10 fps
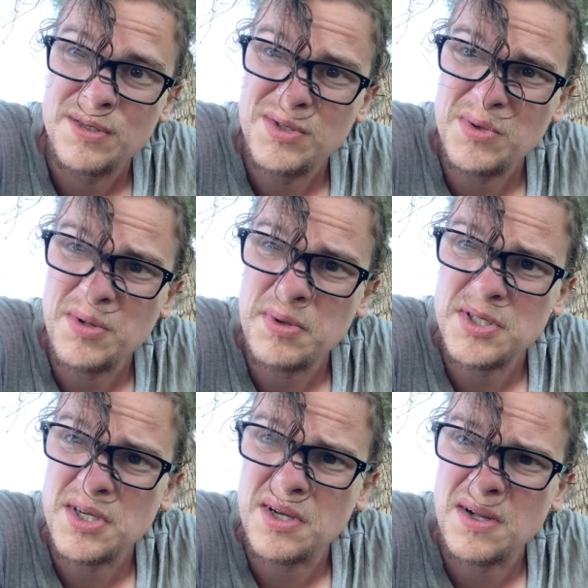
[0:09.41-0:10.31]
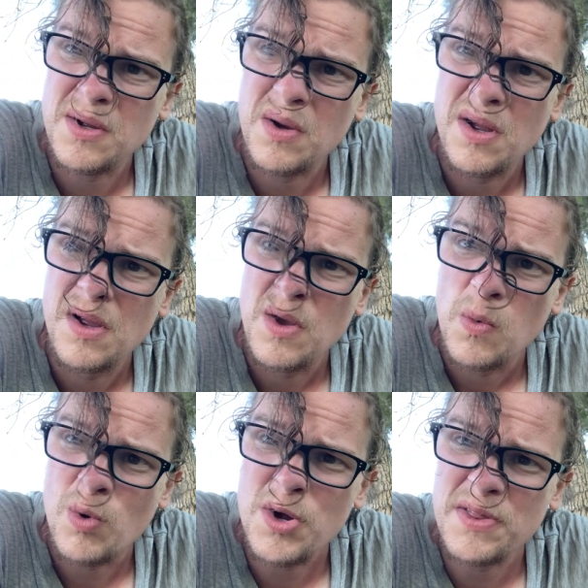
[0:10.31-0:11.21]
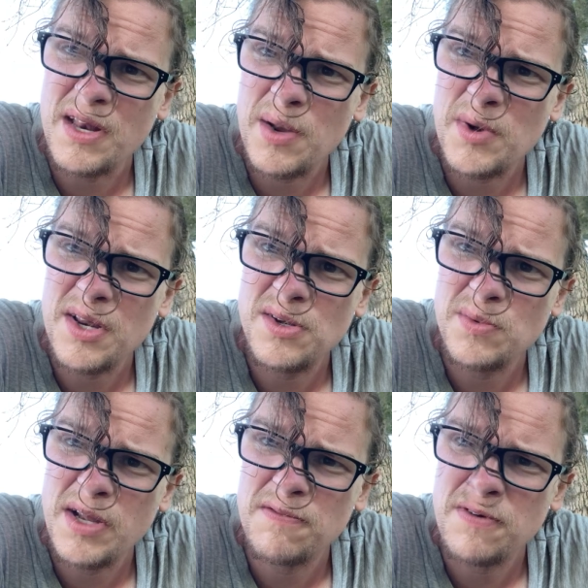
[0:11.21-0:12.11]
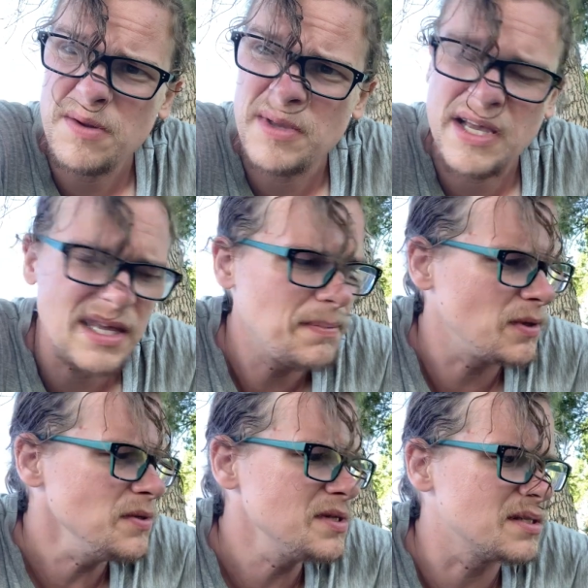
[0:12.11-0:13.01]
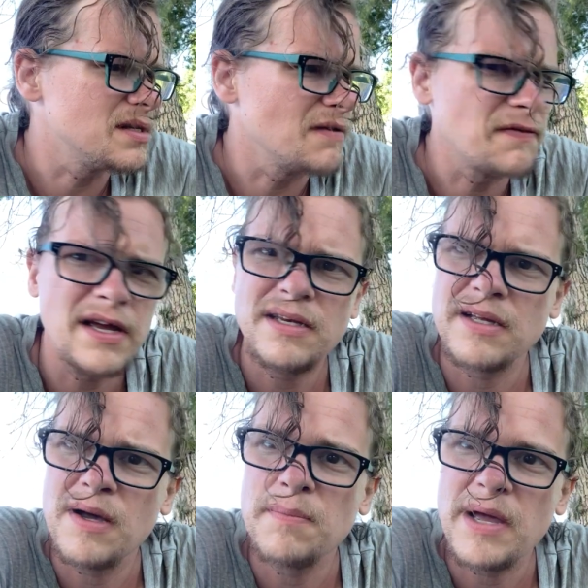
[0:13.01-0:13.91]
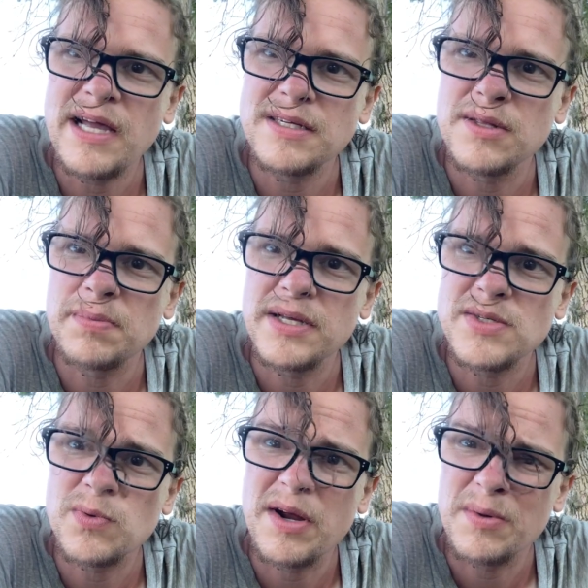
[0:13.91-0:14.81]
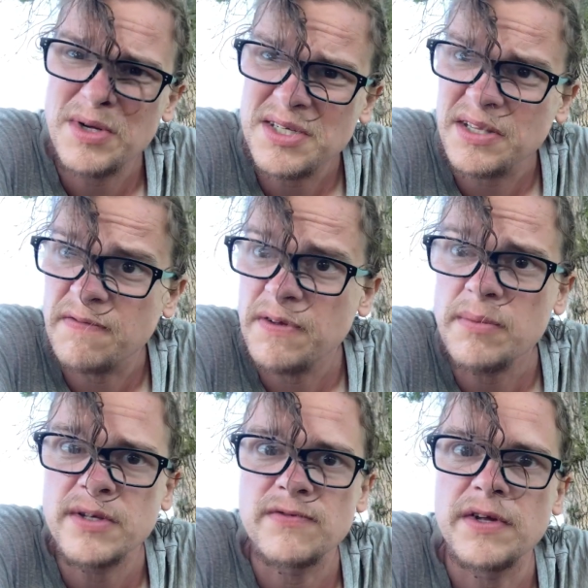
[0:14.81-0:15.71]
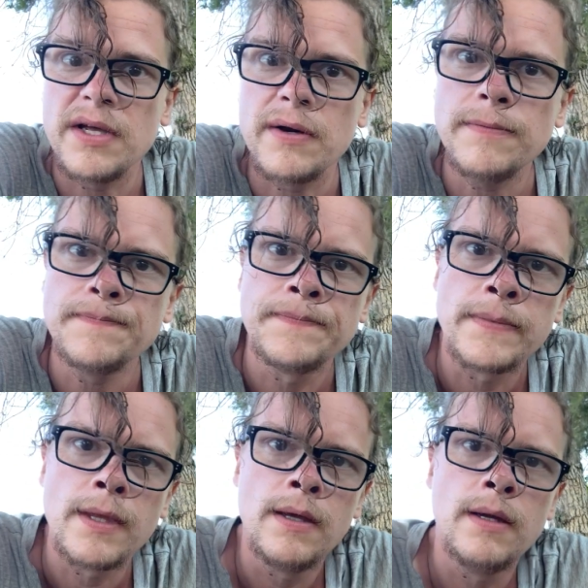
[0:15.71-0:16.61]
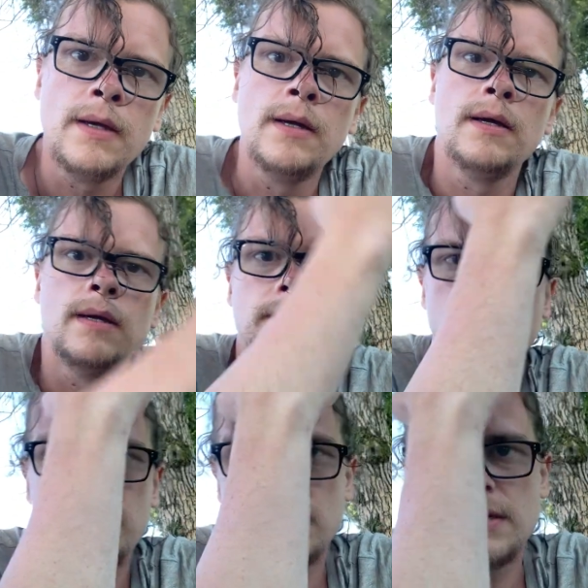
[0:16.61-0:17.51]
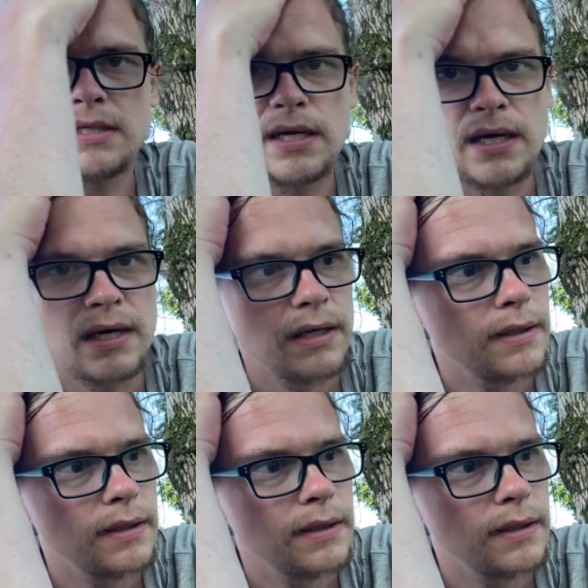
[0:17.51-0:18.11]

doing a bunch of work that I want to do right in front of me, I keep losing stuff. I had to come back to the place where I originally filmed this video because uh,